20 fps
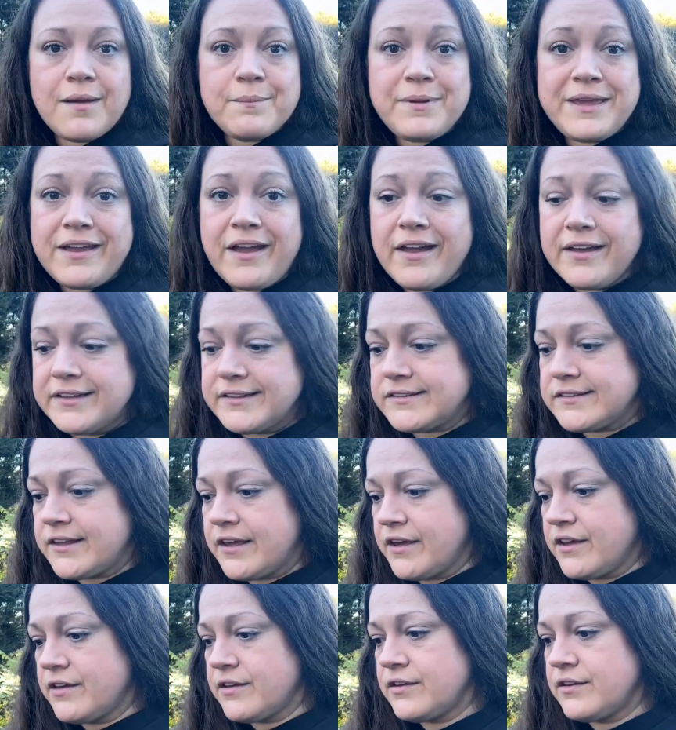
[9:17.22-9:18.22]
because
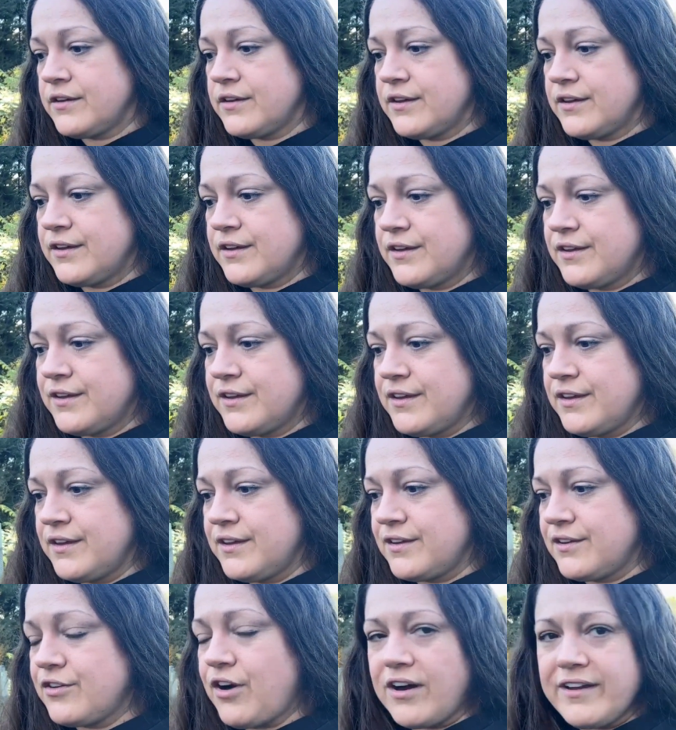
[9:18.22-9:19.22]

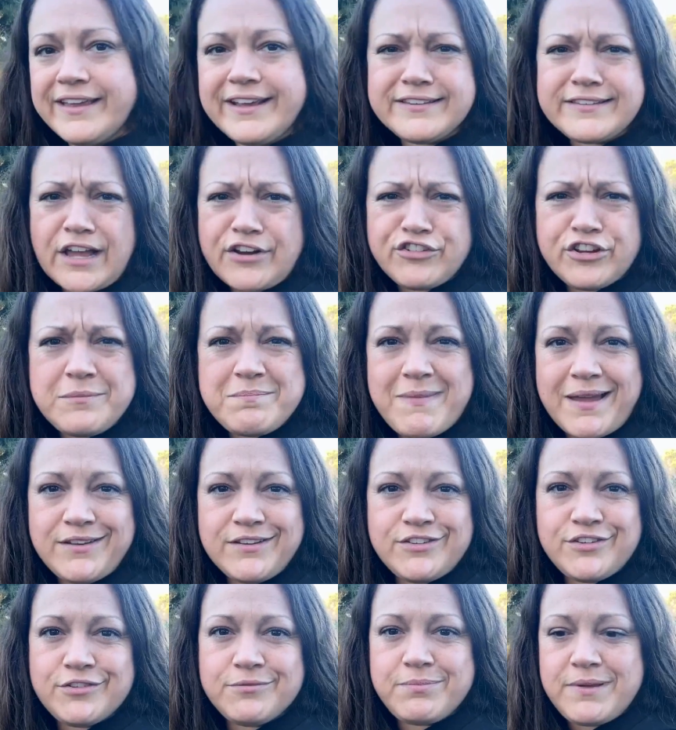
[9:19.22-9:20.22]
garlic is actually
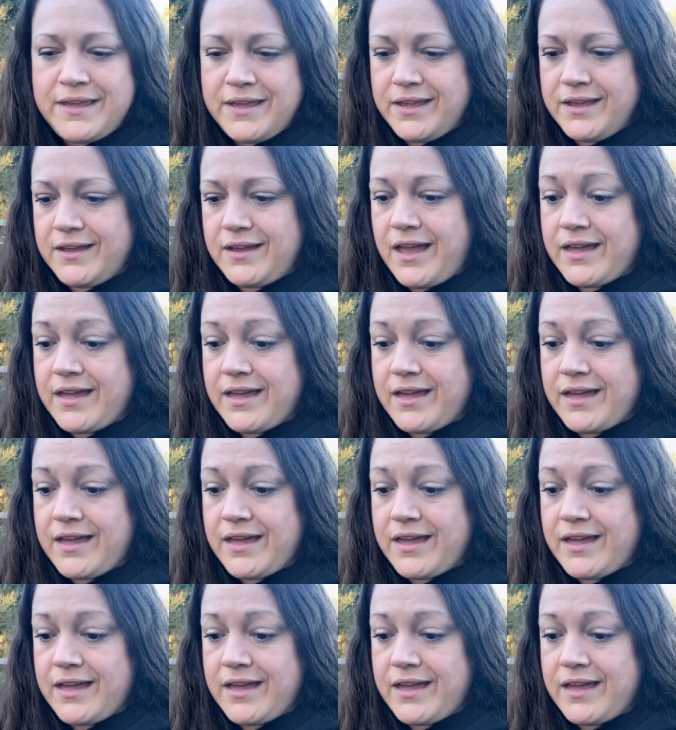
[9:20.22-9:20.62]
meant to be,